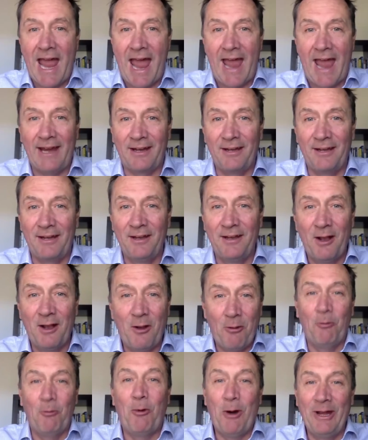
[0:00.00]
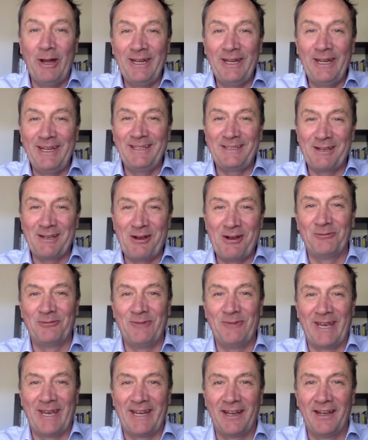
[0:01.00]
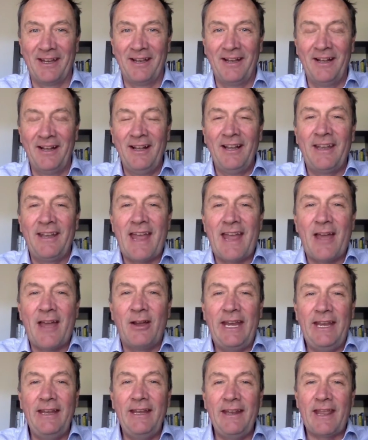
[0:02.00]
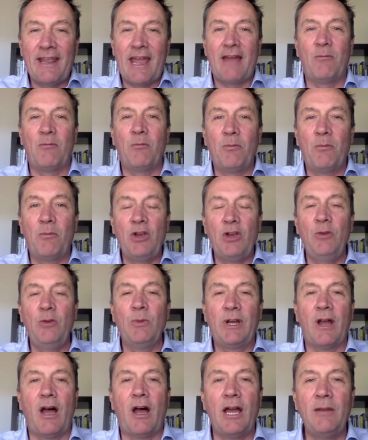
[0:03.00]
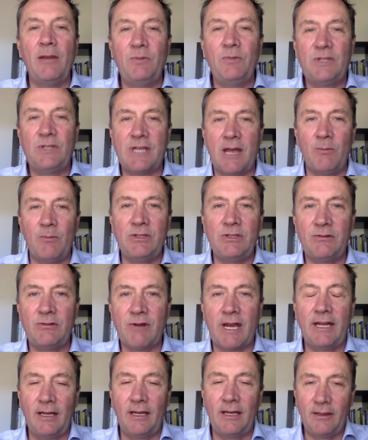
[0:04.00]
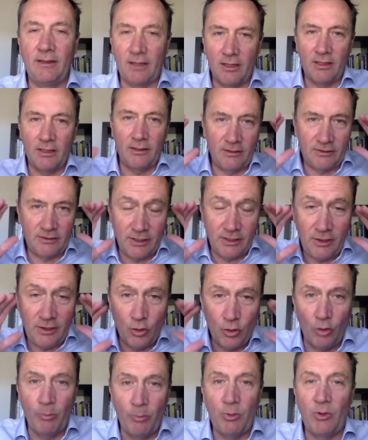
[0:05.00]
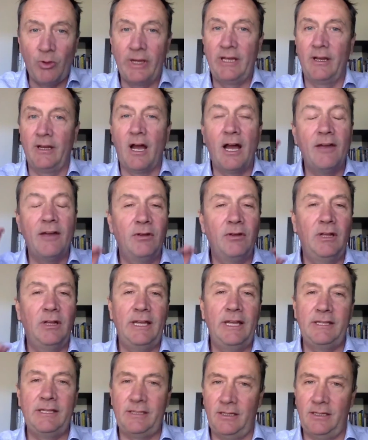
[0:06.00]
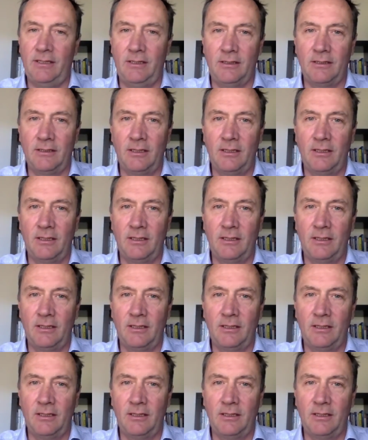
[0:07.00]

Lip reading: back what he had told me. Now, in that moment, I'm demonstrating that, to your point, I've listened.